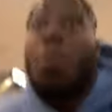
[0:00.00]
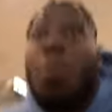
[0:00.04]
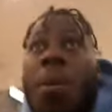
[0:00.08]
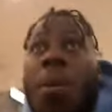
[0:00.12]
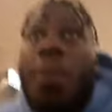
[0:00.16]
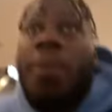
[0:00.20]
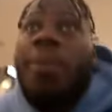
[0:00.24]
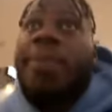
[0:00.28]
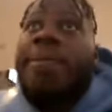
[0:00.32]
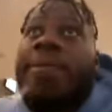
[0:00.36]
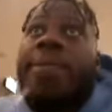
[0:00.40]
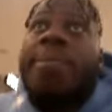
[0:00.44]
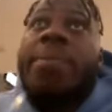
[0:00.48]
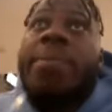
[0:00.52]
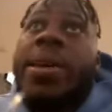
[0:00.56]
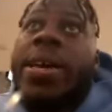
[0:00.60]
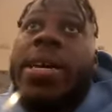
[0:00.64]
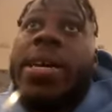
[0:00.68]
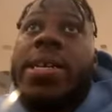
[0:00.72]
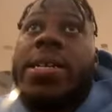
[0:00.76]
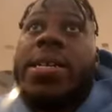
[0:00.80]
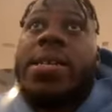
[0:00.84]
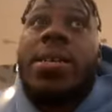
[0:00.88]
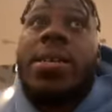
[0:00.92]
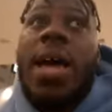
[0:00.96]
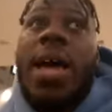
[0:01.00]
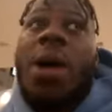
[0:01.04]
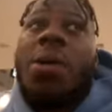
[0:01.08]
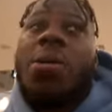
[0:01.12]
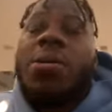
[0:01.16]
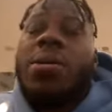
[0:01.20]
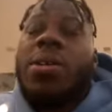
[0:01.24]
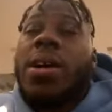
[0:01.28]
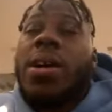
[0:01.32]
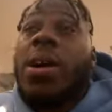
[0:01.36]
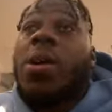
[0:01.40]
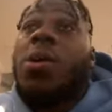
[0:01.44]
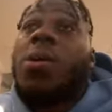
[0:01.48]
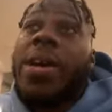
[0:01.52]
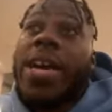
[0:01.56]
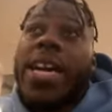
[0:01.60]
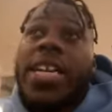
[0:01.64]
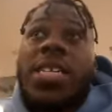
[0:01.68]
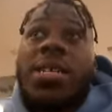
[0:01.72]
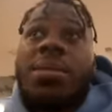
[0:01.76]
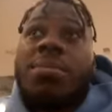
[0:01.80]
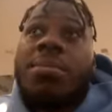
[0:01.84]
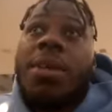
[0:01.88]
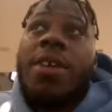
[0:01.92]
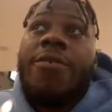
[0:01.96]
moment for me is
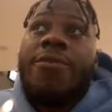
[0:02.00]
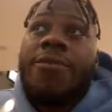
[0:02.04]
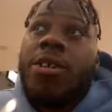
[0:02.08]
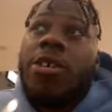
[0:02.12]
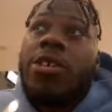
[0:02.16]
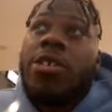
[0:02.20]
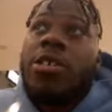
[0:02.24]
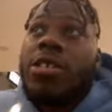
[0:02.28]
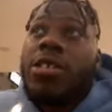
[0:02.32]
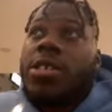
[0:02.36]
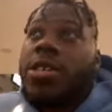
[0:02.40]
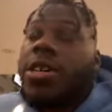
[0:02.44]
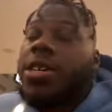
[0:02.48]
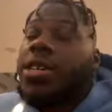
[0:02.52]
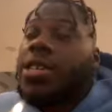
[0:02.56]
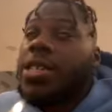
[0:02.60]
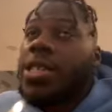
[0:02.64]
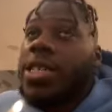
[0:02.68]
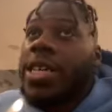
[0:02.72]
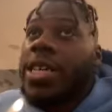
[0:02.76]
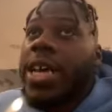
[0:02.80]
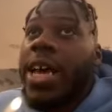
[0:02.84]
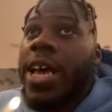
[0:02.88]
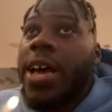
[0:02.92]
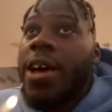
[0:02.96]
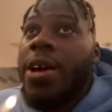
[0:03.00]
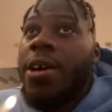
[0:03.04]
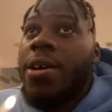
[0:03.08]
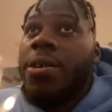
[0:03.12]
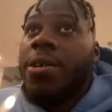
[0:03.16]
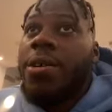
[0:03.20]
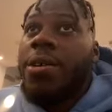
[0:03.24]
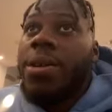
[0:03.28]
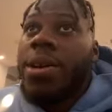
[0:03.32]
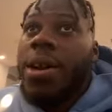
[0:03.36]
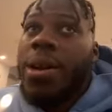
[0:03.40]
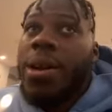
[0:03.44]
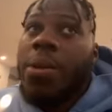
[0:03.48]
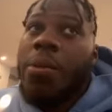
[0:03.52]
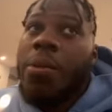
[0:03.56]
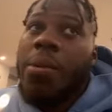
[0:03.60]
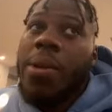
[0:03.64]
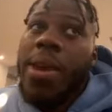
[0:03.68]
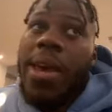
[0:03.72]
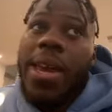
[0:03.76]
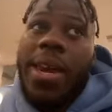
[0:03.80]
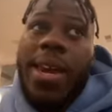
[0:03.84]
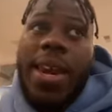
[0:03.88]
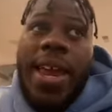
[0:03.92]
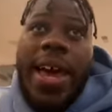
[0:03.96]
catching my first touchdown. And we
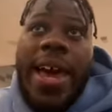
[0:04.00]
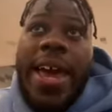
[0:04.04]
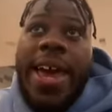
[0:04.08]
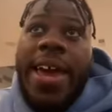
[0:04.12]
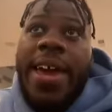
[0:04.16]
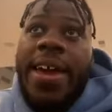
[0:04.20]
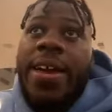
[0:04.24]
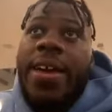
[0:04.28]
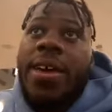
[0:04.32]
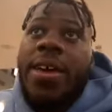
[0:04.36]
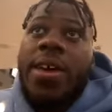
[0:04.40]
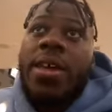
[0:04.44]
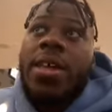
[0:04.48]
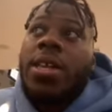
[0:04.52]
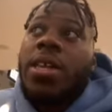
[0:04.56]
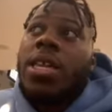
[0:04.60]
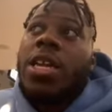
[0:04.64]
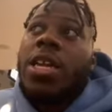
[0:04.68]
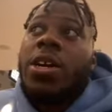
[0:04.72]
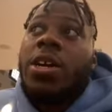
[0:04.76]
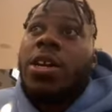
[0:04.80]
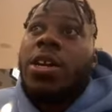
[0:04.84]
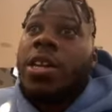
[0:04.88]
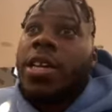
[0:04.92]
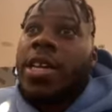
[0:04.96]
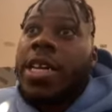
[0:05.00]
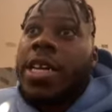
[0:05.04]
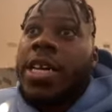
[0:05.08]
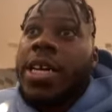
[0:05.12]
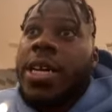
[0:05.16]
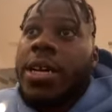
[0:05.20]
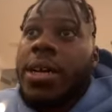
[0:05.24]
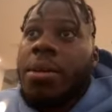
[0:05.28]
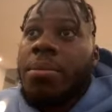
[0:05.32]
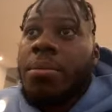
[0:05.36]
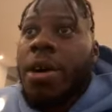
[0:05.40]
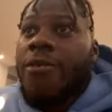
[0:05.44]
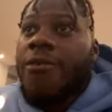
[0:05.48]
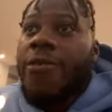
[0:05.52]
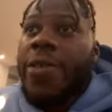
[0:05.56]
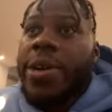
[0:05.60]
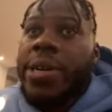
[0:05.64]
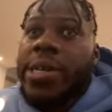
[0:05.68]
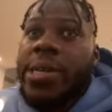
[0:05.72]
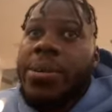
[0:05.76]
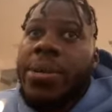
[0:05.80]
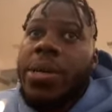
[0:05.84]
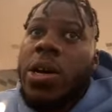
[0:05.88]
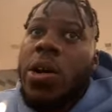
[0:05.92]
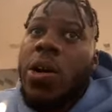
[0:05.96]
had like literally my
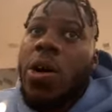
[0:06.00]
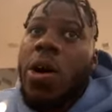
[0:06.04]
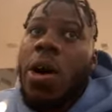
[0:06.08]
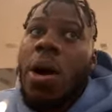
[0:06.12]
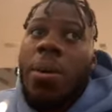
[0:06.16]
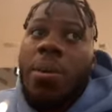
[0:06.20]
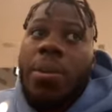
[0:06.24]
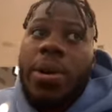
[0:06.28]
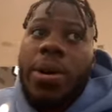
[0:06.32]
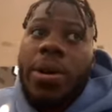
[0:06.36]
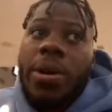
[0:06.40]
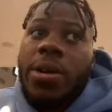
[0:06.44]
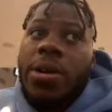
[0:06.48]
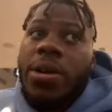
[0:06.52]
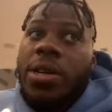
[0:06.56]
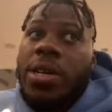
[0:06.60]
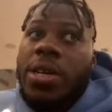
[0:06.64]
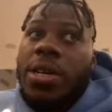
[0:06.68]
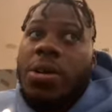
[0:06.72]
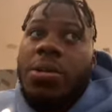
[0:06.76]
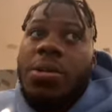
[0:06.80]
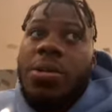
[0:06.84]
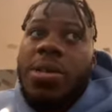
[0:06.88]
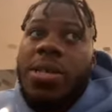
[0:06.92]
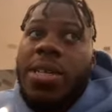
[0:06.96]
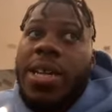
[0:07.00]
freshman year at Auburn. It